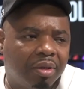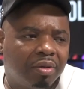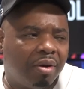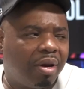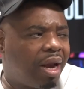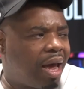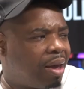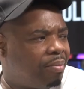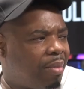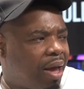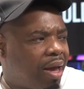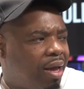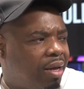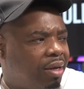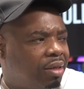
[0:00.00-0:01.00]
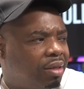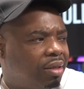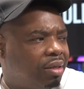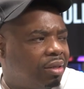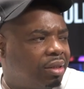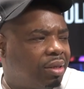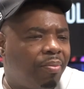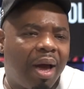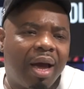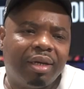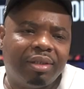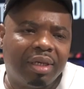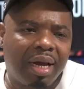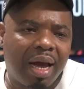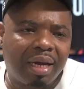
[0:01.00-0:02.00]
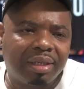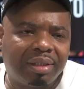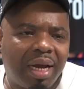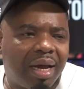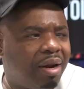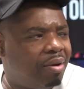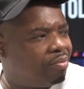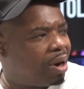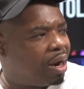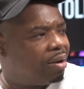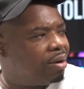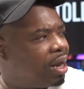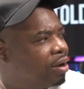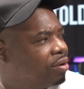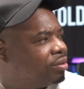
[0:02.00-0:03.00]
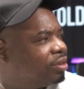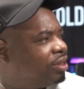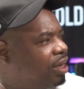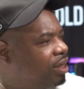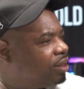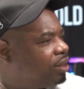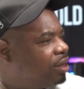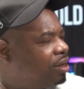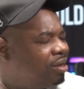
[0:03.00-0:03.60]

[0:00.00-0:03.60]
They like, man, somebody just got shot up around there on six.